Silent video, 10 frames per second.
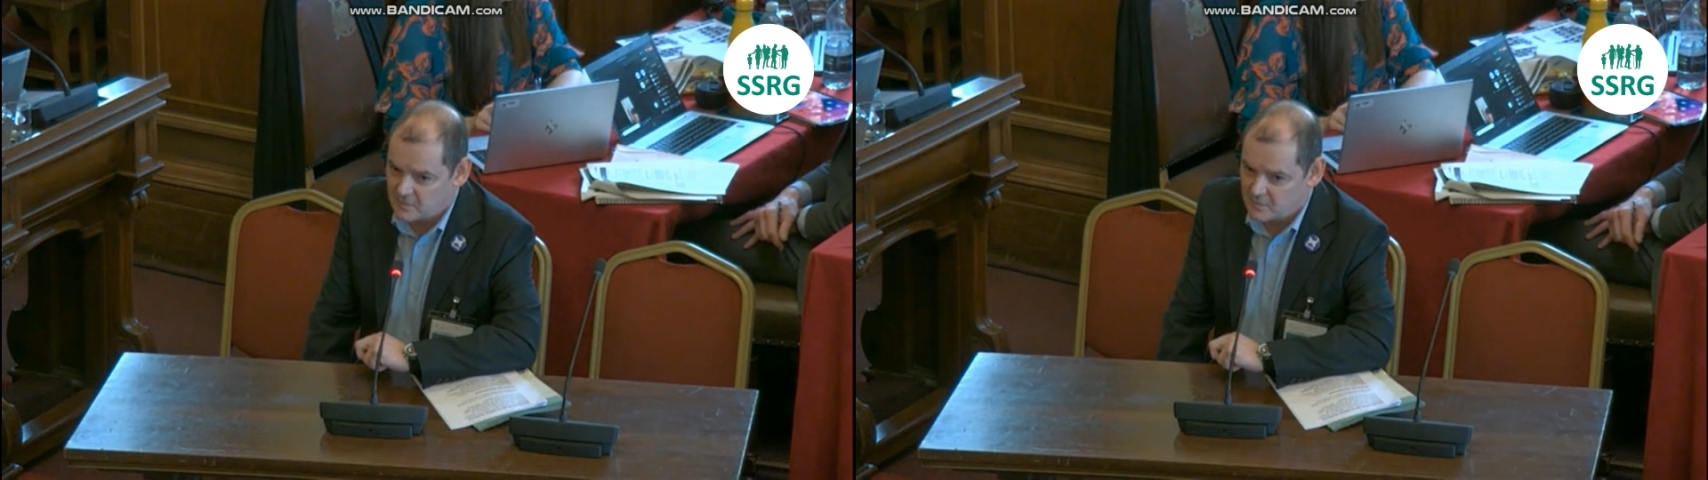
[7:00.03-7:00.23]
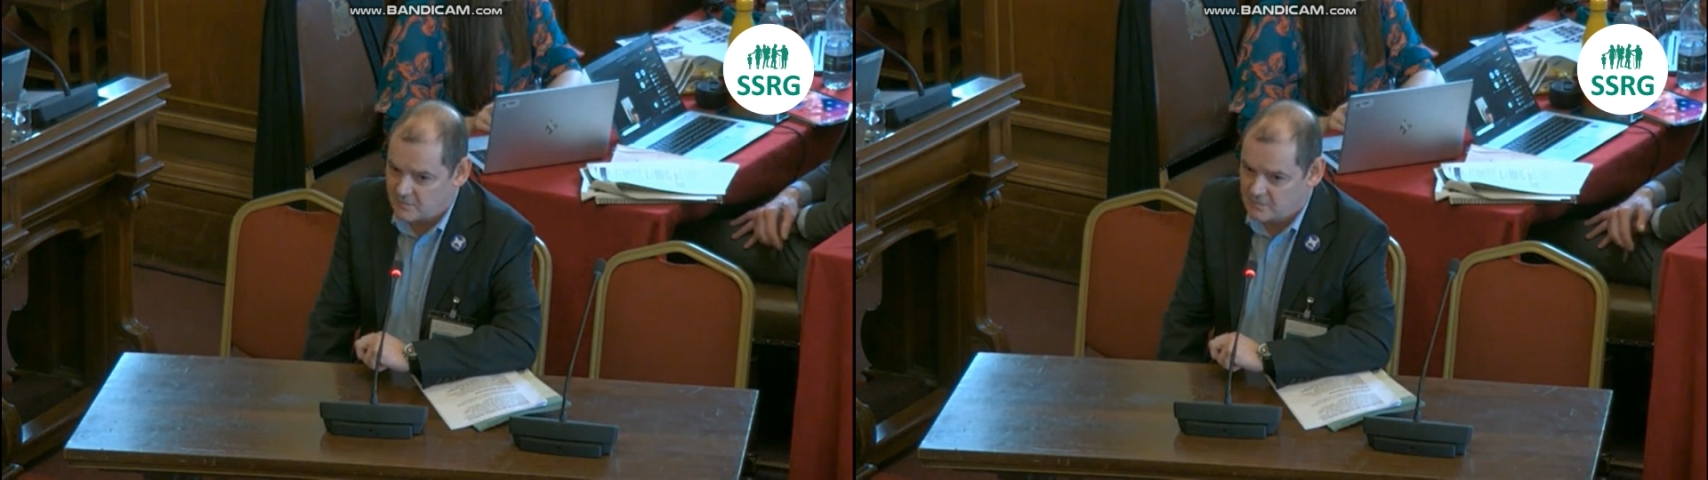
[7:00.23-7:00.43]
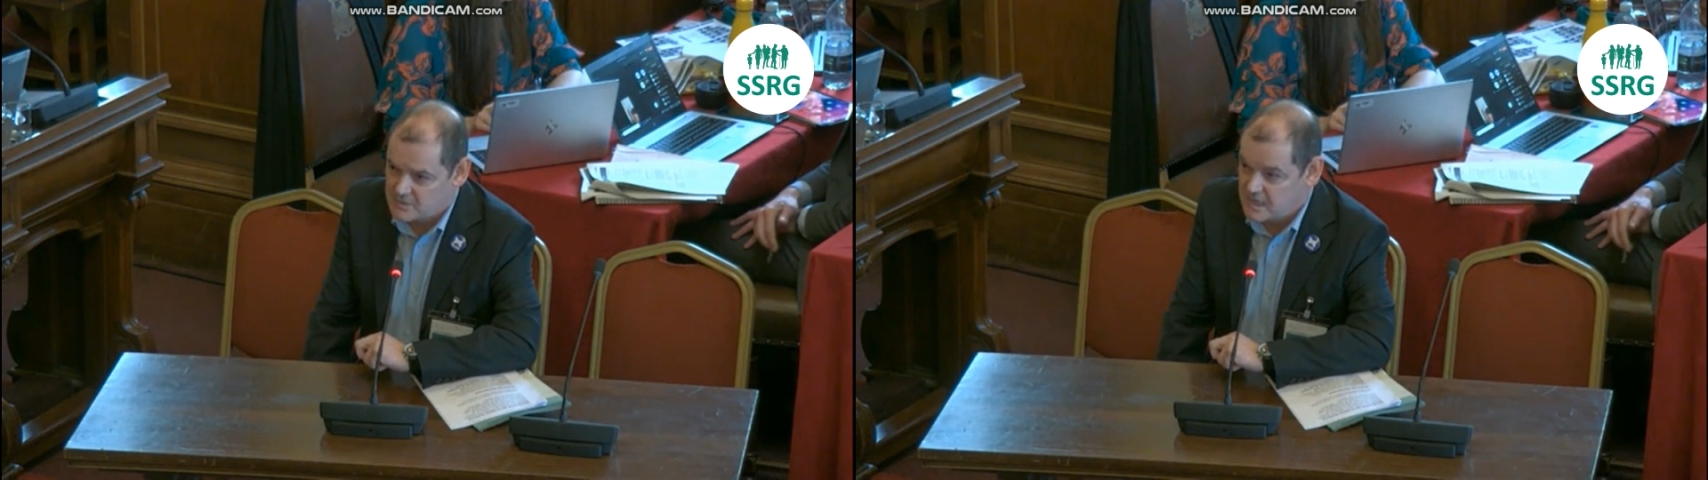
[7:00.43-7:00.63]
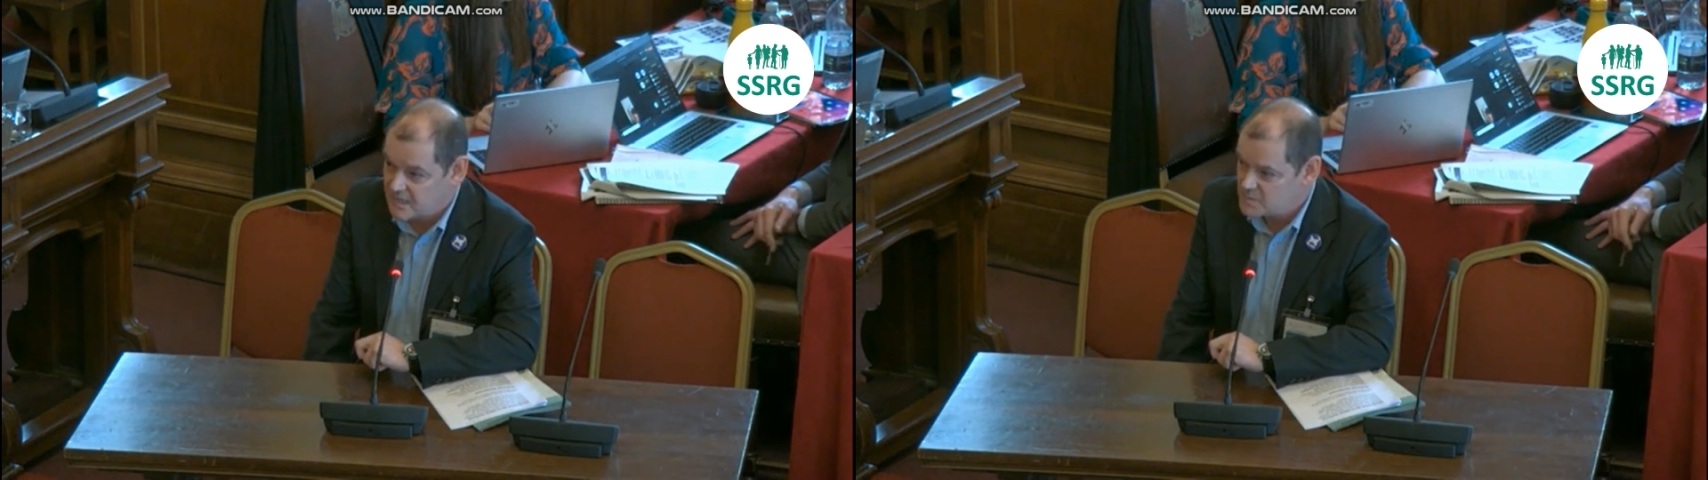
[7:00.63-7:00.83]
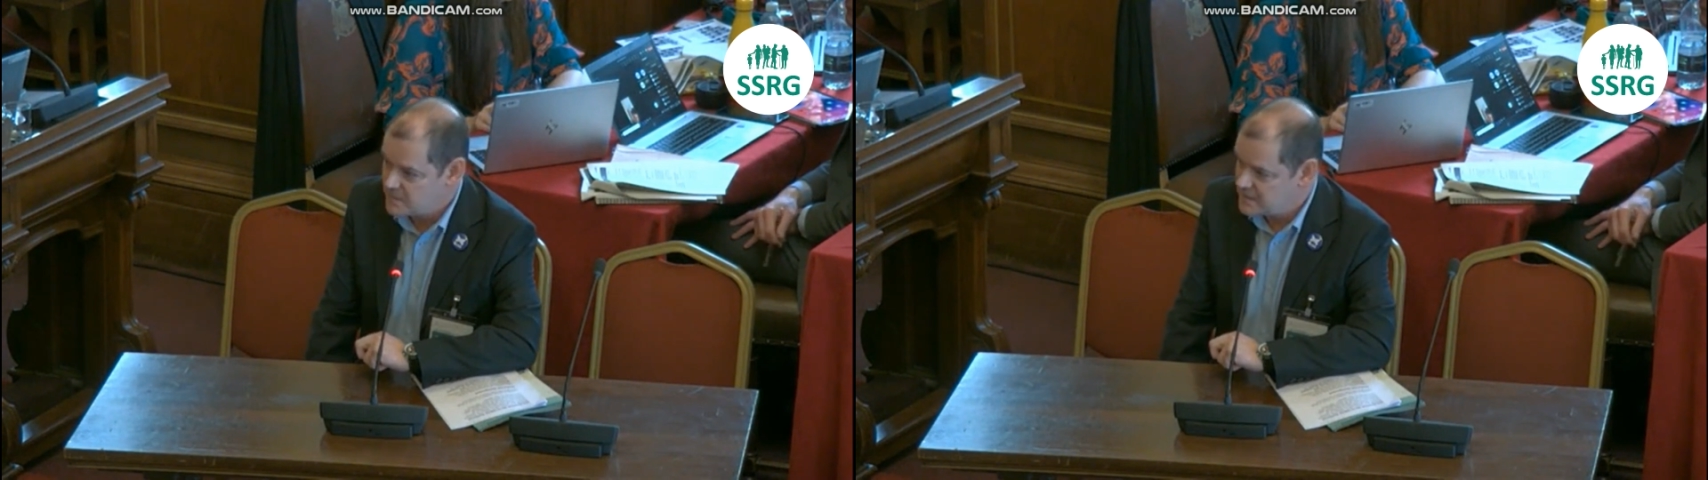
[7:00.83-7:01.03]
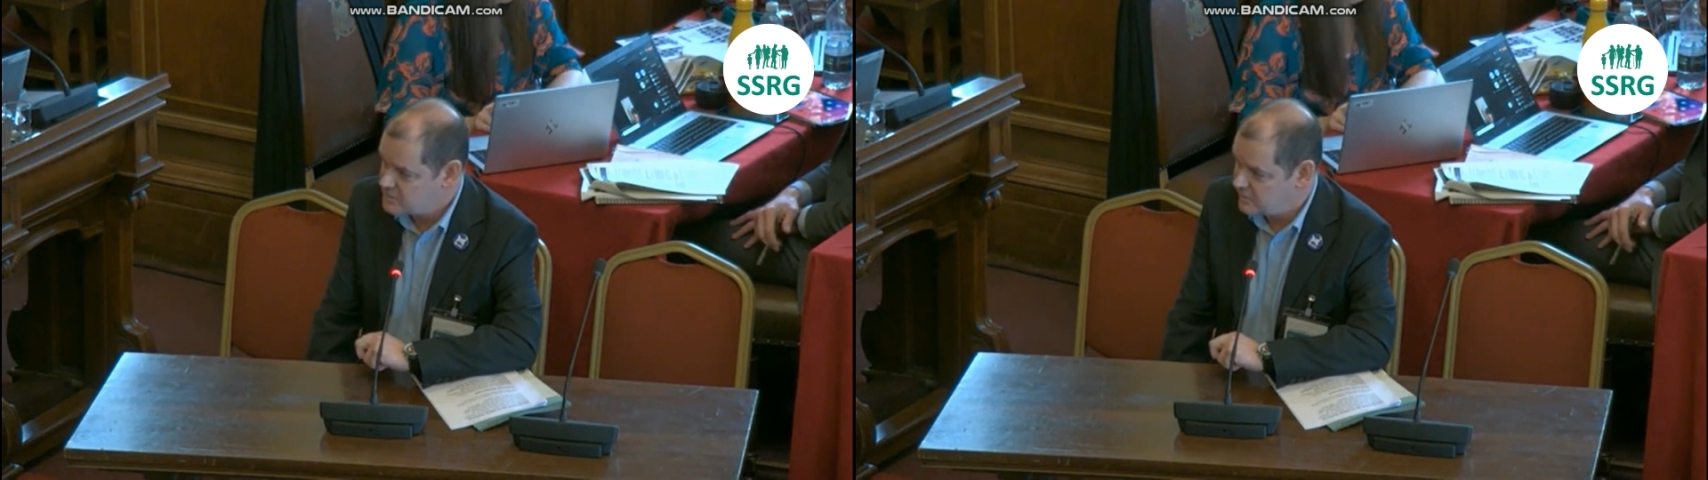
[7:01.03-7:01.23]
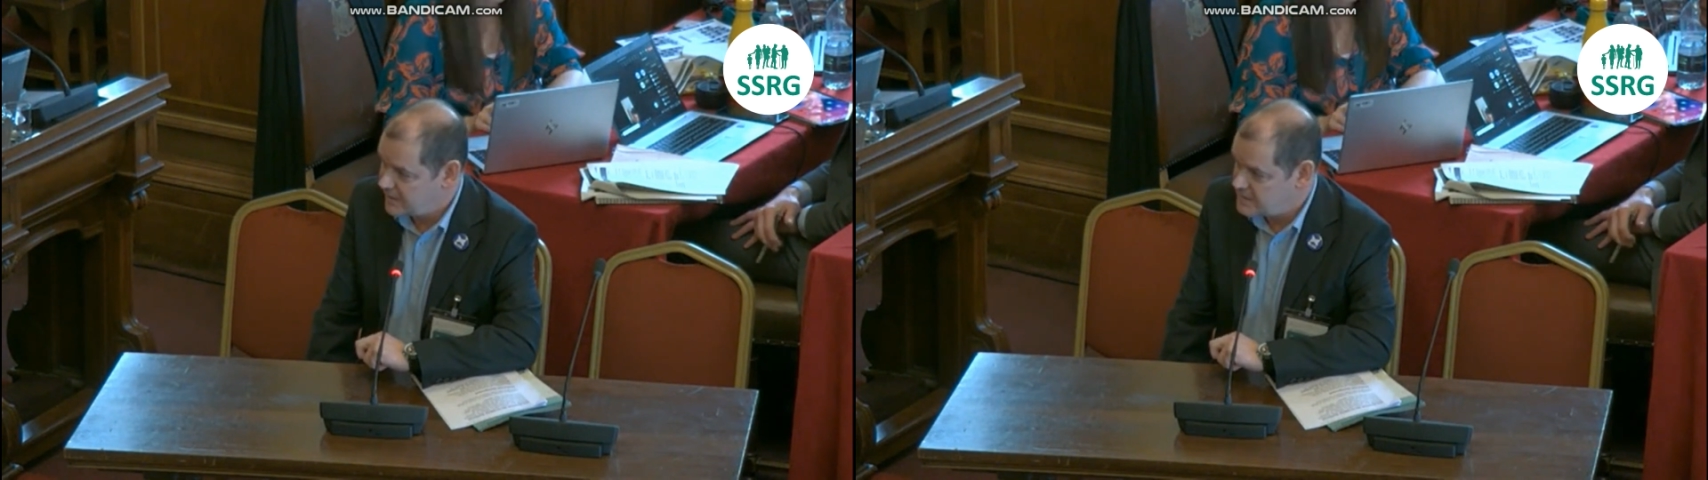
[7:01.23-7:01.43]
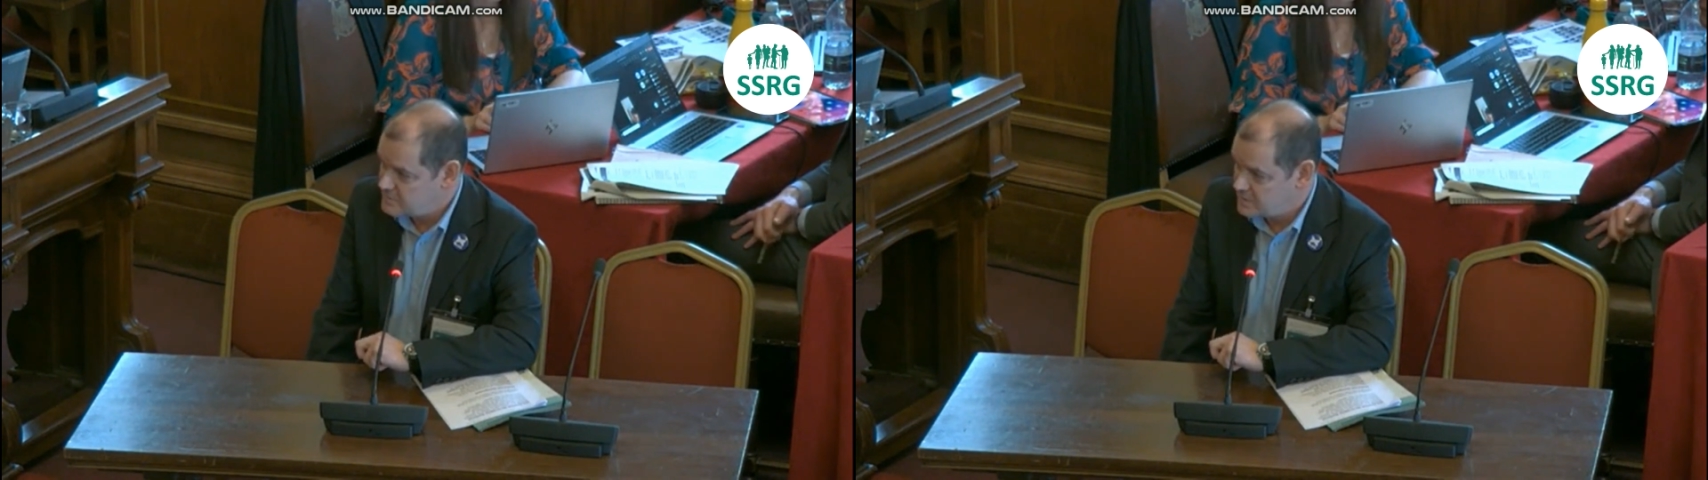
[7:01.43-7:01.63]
on sex-based rights,